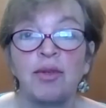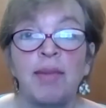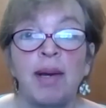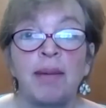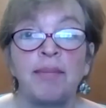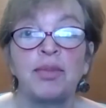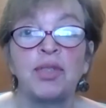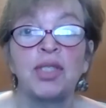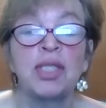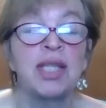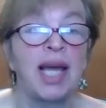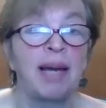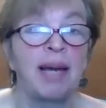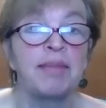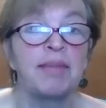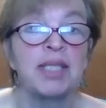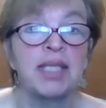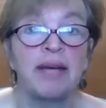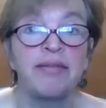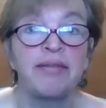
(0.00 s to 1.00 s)
Remember,
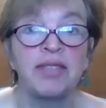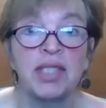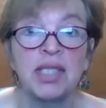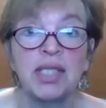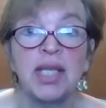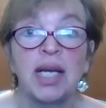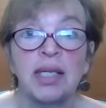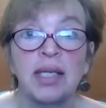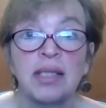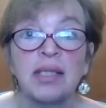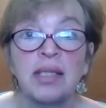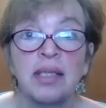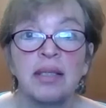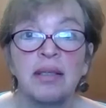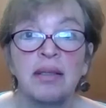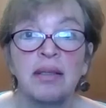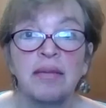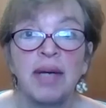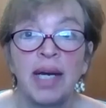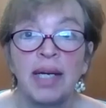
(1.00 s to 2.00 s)
slam is level six,
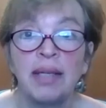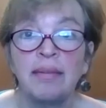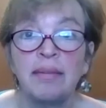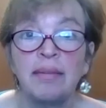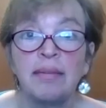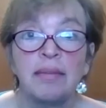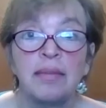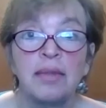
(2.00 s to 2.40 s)
right?